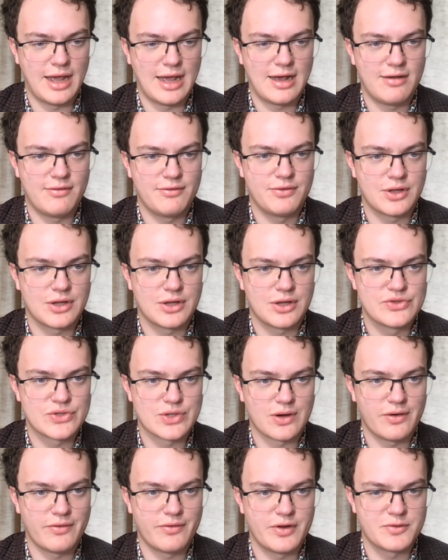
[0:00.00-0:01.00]
have the
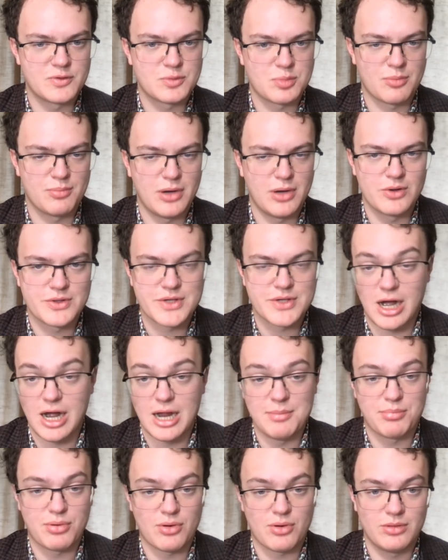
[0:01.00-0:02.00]
Conservatives proposed?
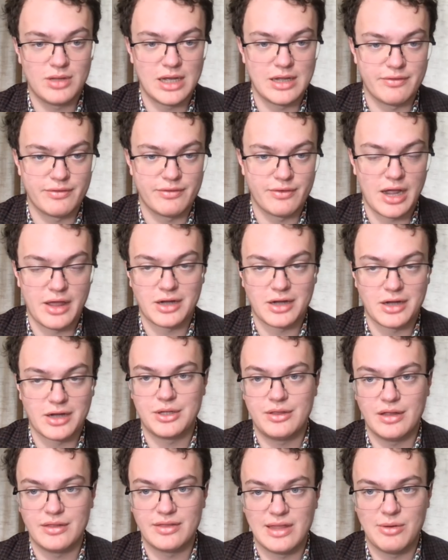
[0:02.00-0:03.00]
I'm pro-life. I
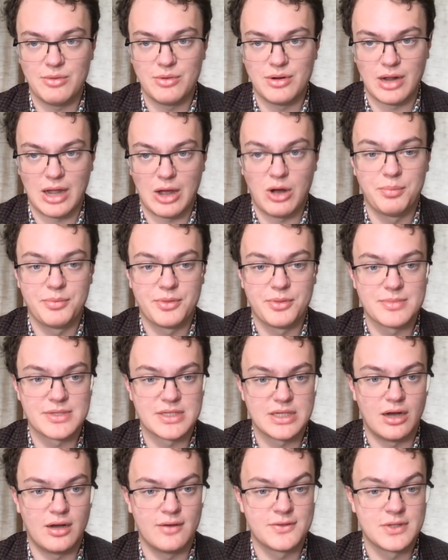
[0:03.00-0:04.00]
actually think they would help
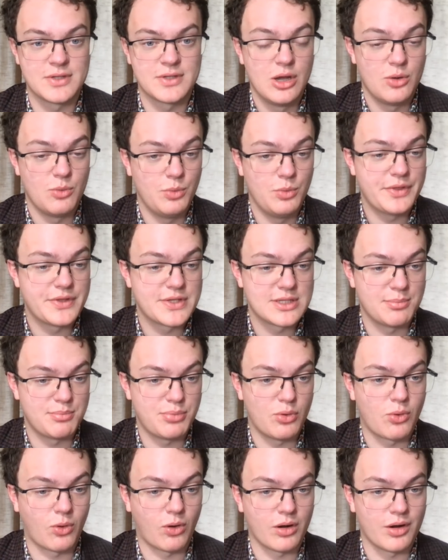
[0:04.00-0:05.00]
themselves with
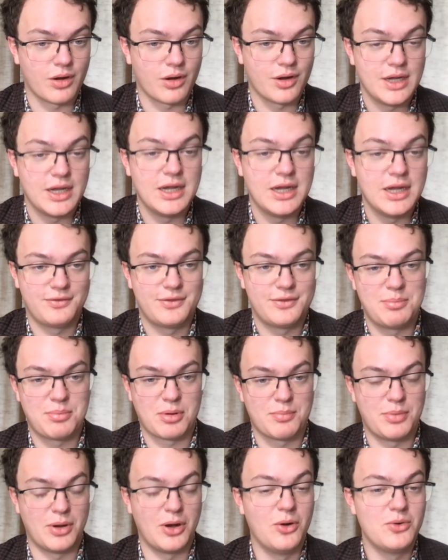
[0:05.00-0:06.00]
support if they
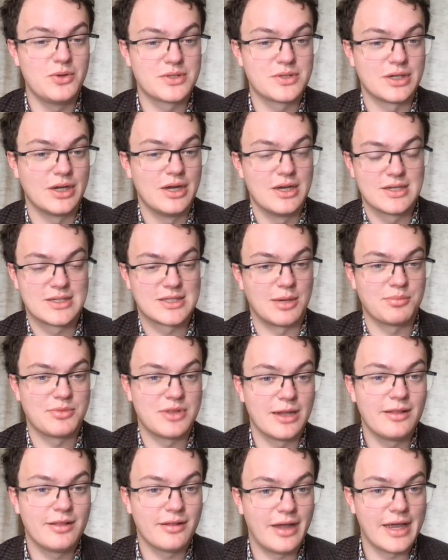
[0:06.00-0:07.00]
proposed
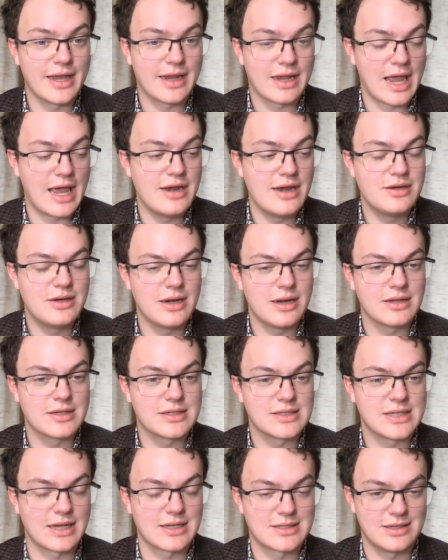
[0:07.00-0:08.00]
something like ending
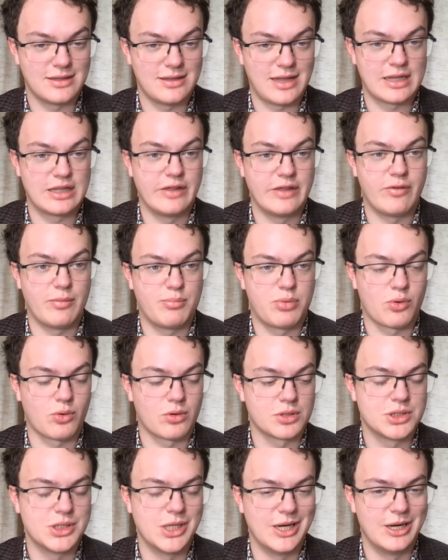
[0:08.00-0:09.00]
sex-selective
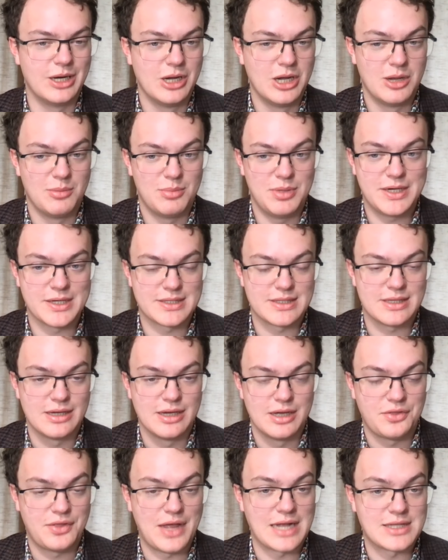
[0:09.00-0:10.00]
abortion, because
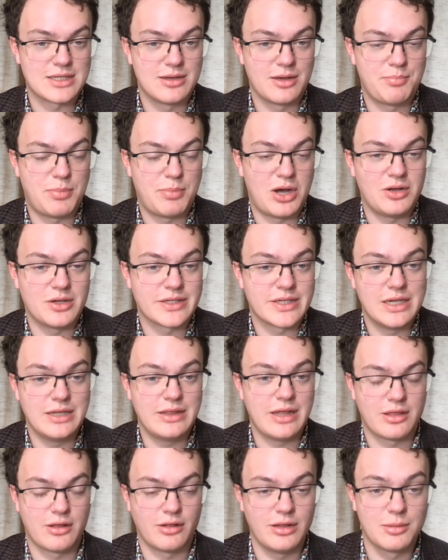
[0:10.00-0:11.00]
that's a policy
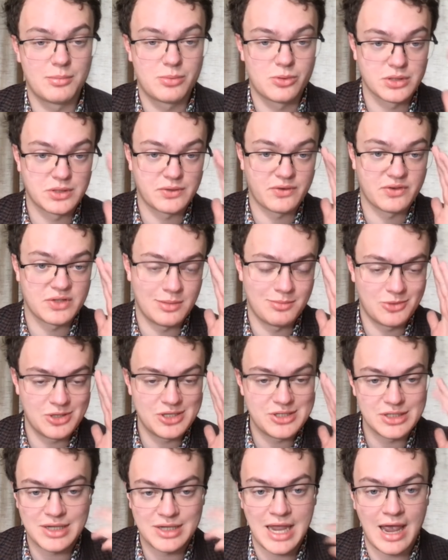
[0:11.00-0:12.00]
that the Liberals, for some
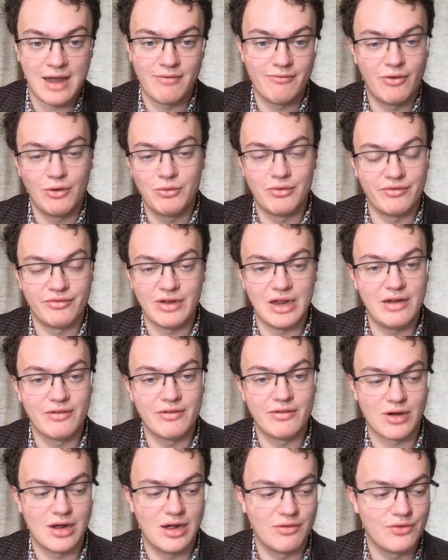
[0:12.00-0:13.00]
reason, can't vote in favor